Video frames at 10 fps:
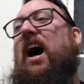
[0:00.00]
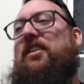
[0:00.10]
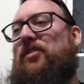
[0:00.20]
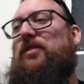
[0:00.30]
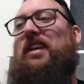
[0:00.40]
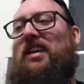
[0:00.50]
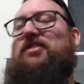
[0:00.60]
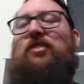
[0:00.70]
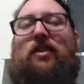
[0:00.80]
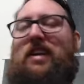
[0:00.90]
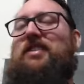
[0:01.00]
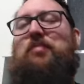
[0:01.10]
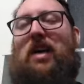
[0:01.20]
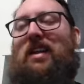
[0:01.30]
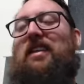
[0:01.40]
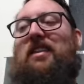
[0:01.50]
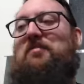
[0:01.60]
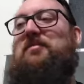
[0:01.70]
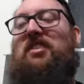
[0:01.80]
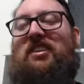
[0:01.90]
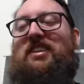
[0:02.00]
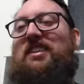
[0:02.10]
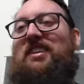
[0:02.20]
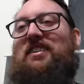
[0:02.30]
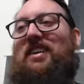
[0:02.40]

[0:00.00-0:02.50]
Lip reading: do think Custodians are better than them, clearly.